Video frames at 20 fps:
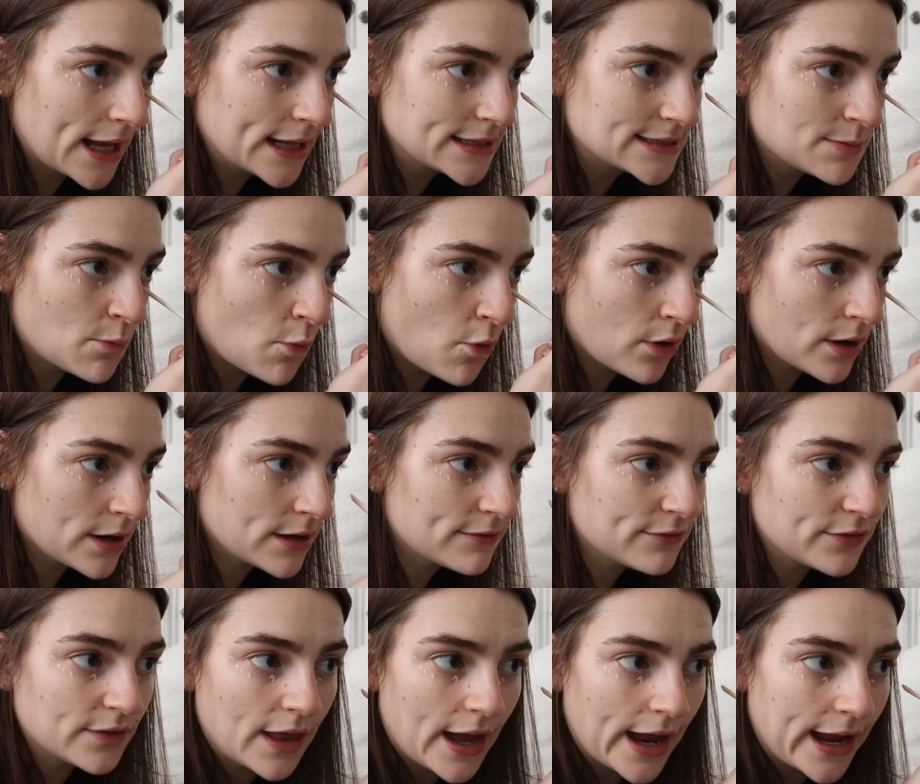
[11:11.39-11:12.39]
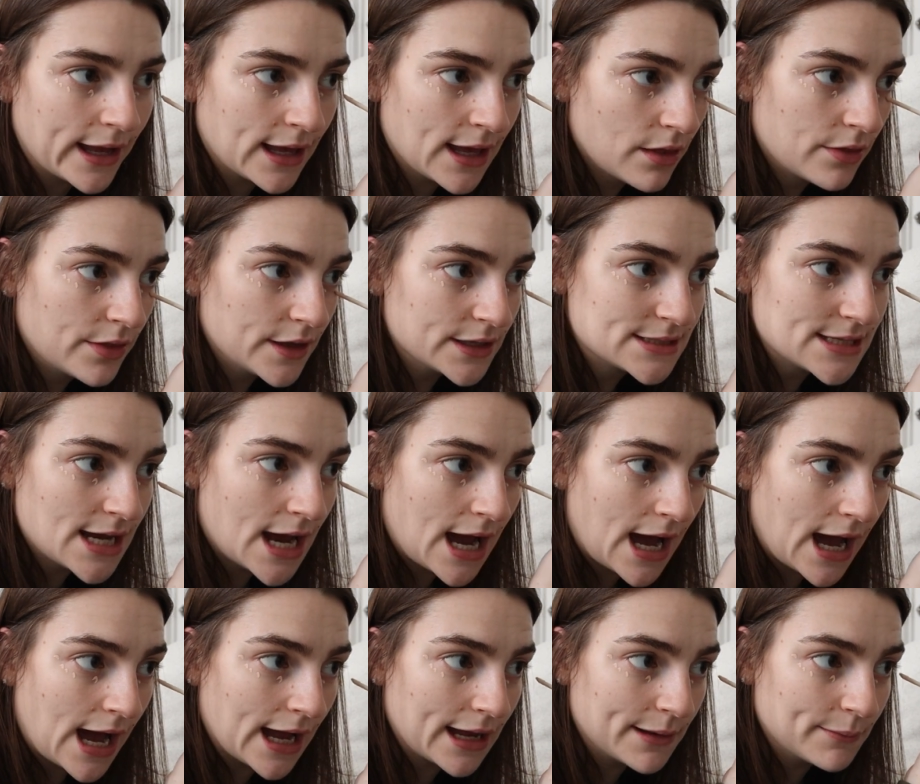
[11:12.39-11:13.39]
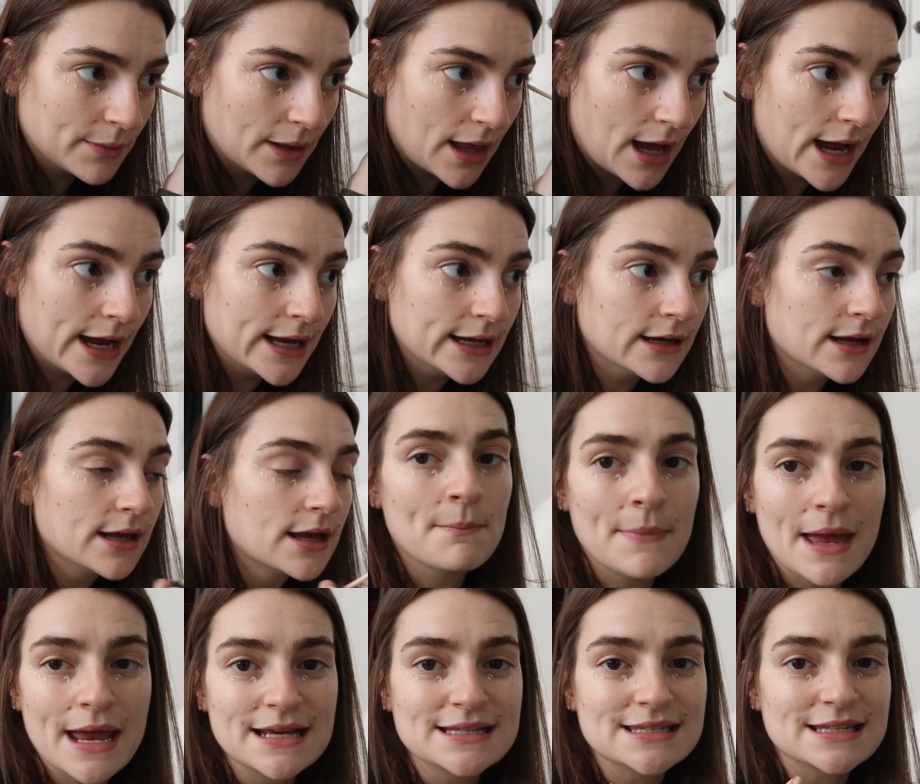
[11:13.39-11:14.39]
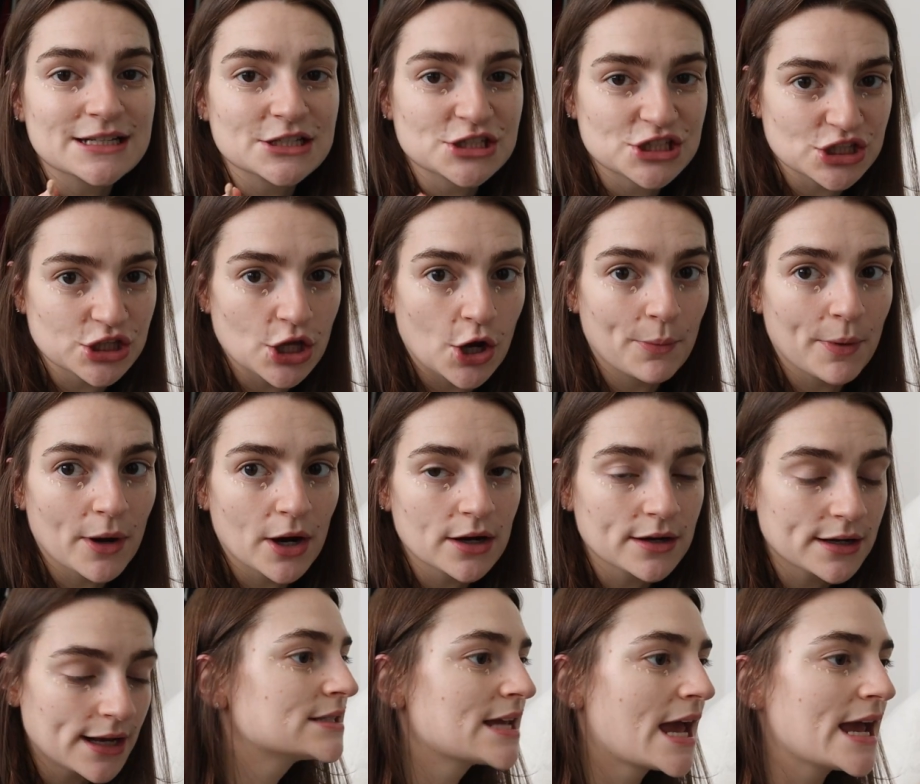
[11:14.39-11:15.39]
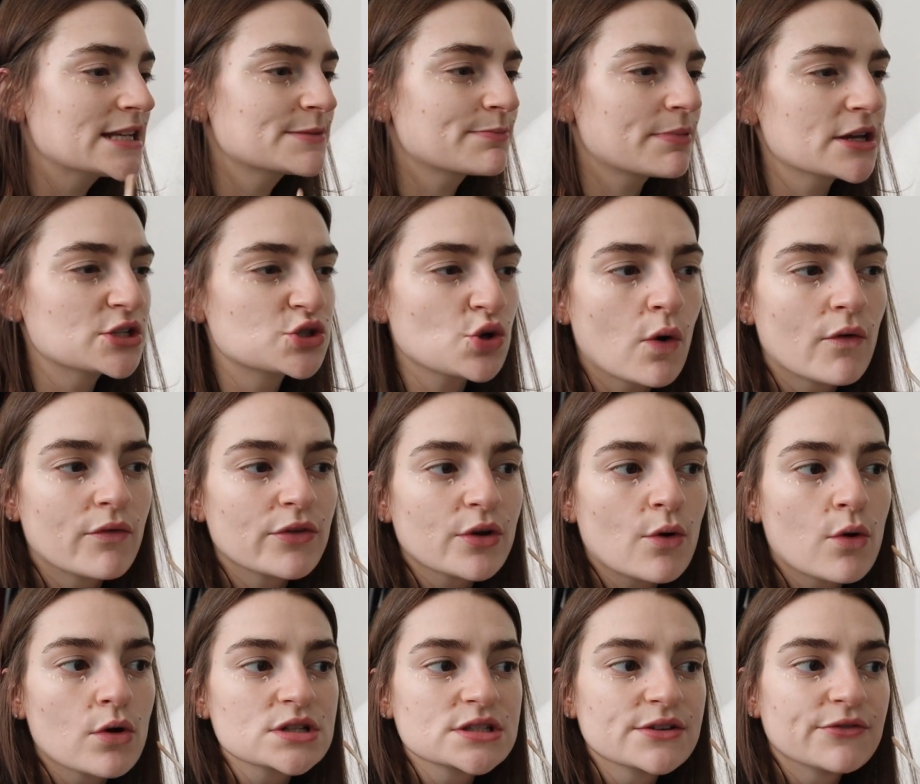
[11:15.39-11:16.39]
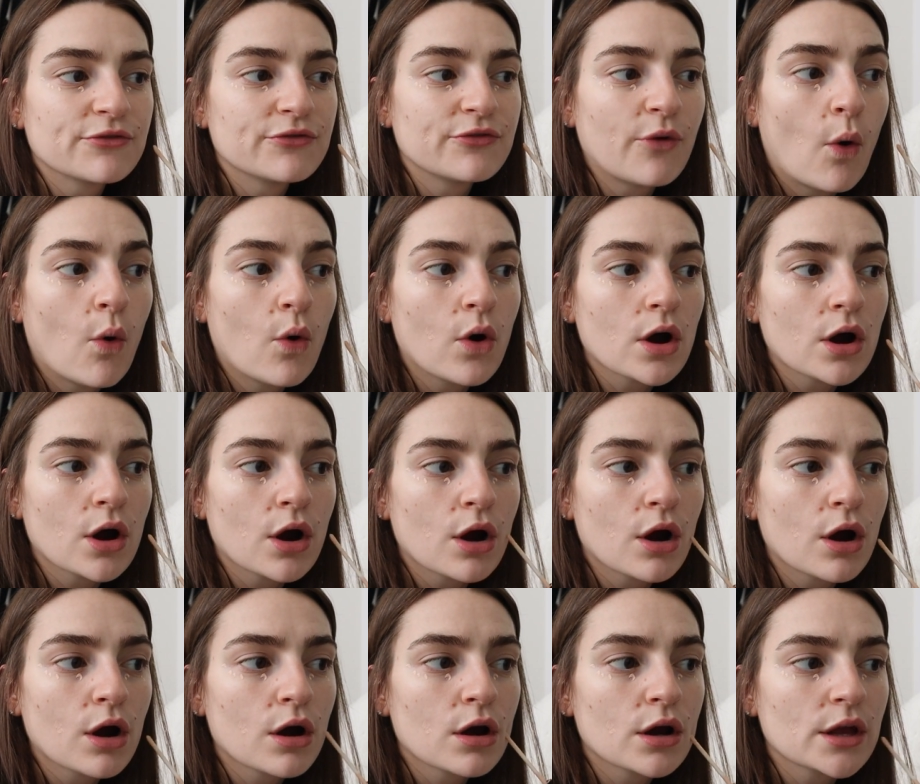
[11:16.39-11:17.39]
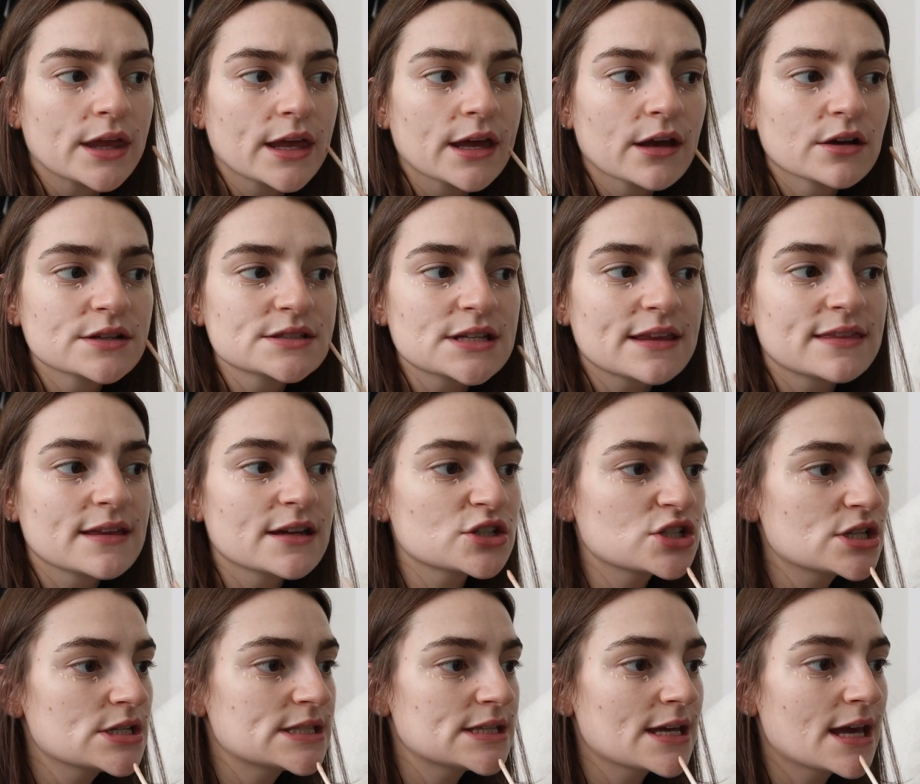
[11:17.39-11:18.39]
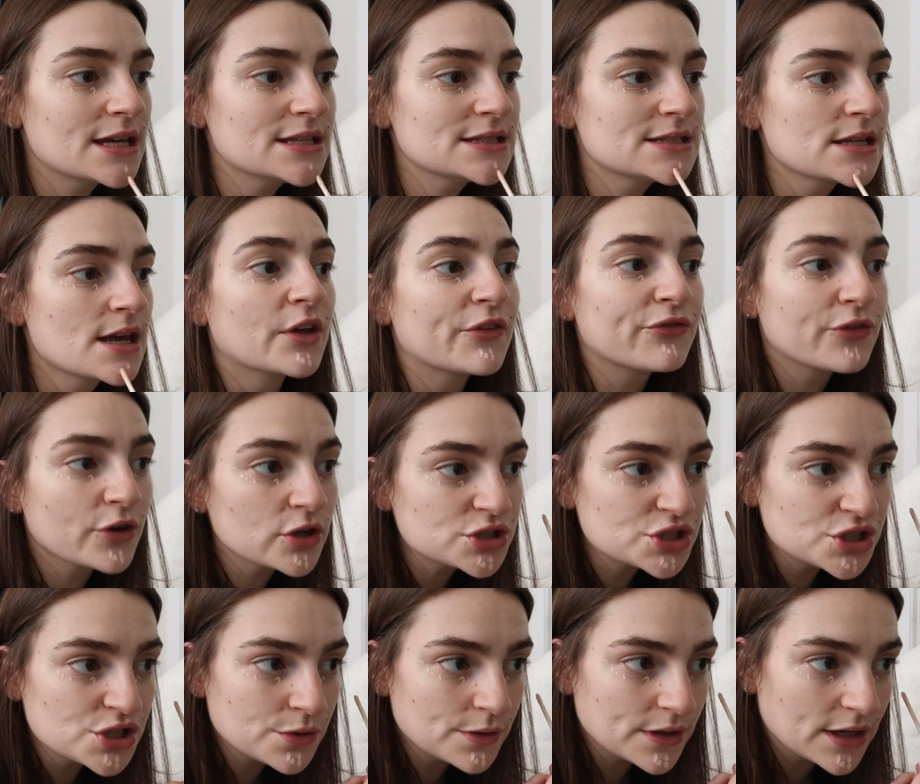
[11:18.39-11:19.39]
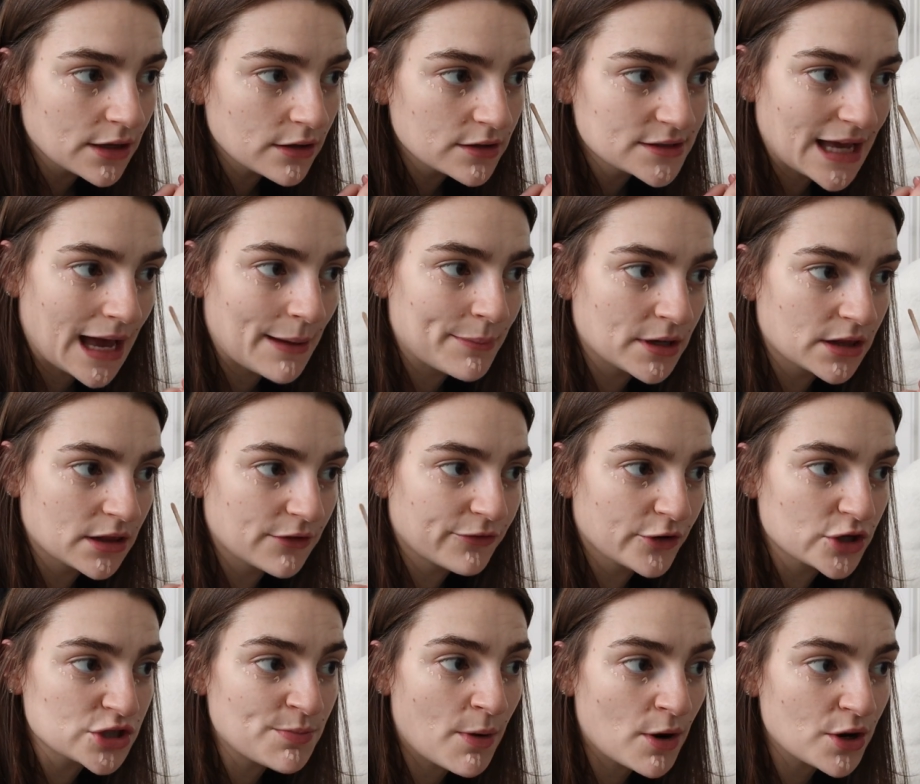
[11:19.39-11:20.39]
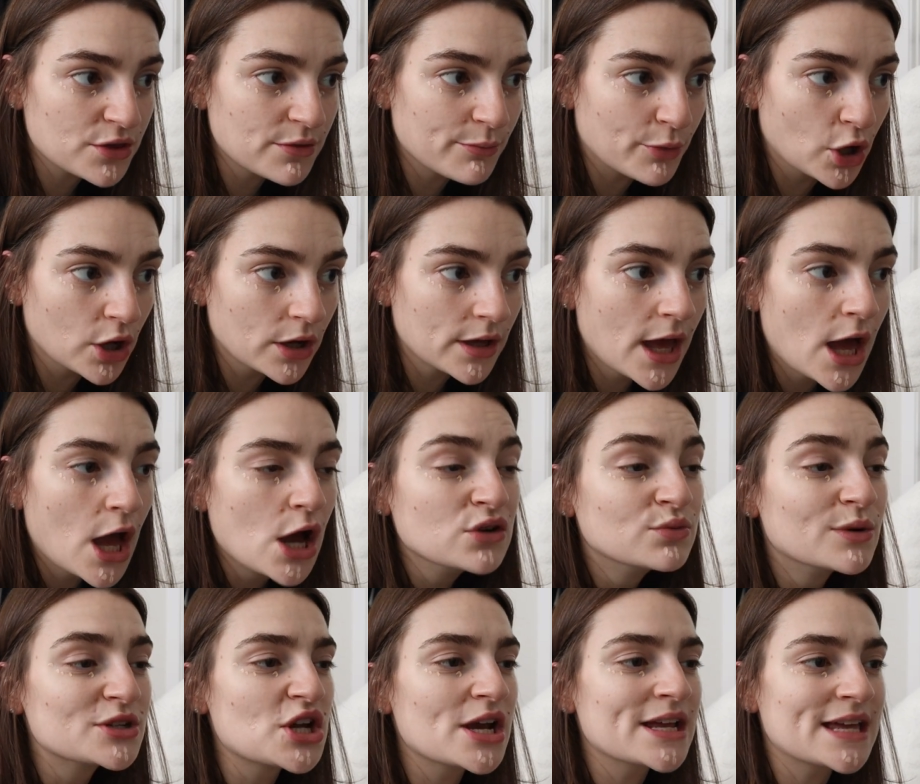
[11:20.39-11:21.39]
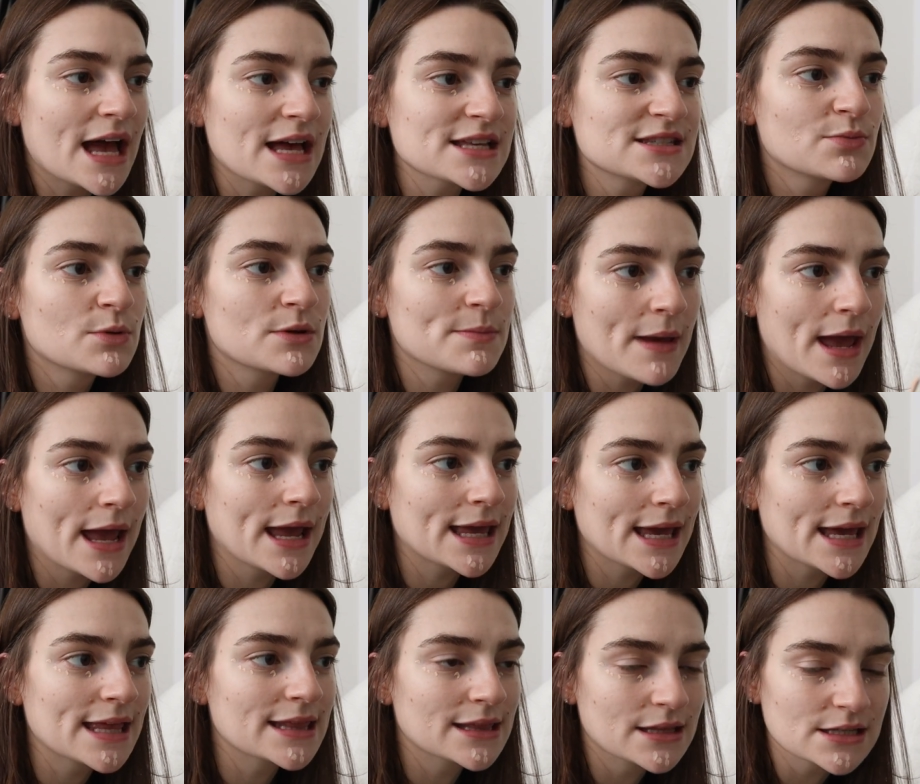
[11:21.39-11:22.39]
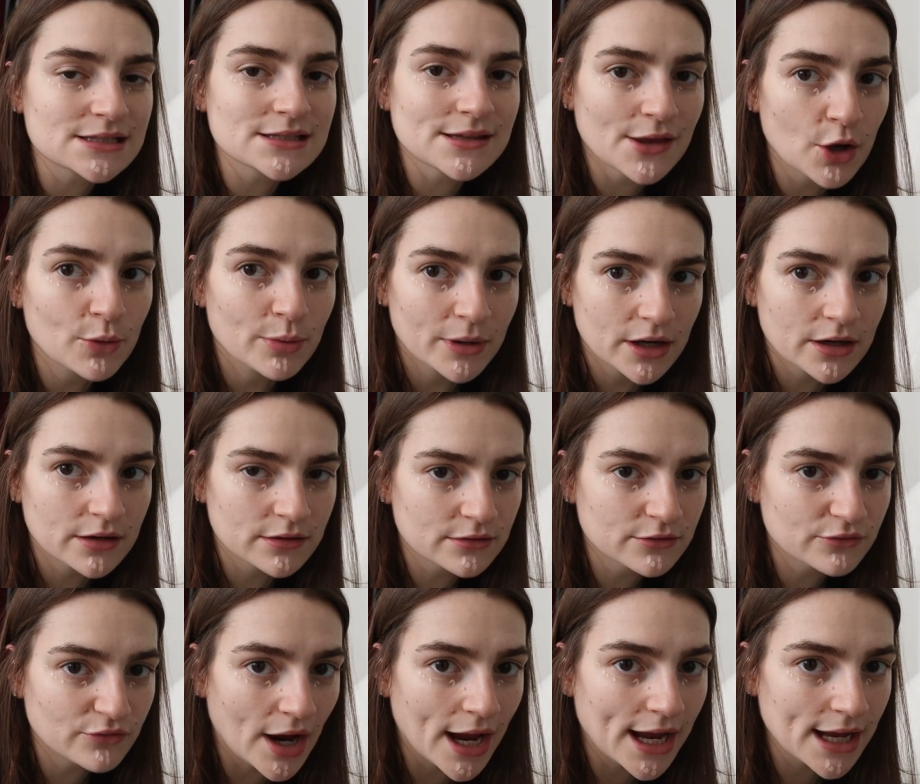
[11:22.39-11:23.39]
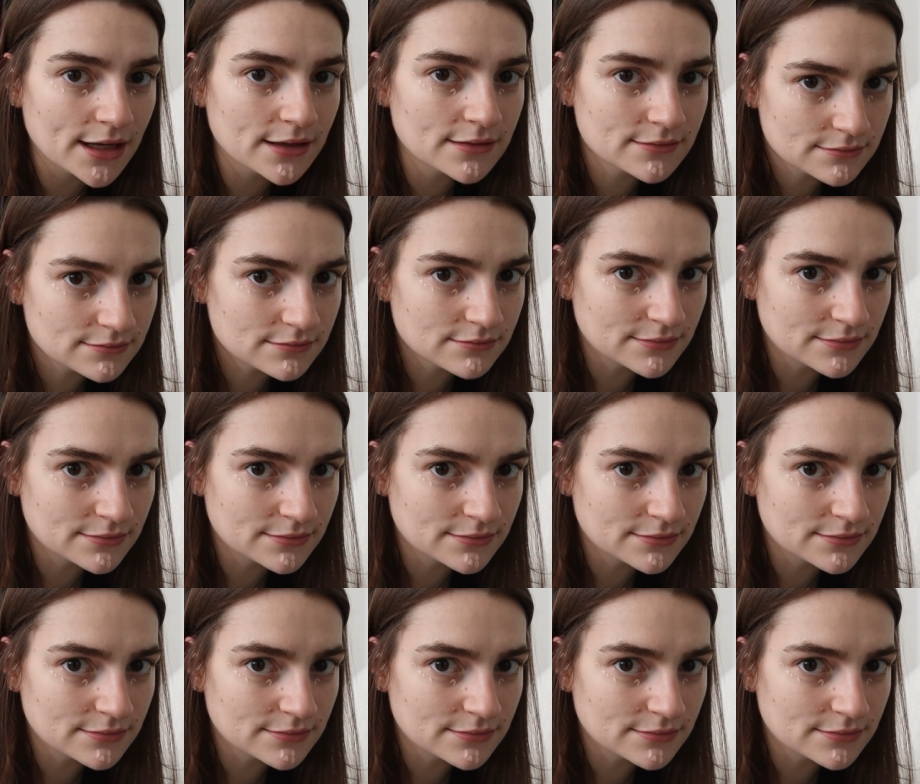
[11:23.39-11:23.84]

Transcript: It's more of like the timeline makes it a slow burn. It takes place over the course of 4 years, I think she says. The first 2 years happen in the first part of the book, which I guess would make it the slow burn, right?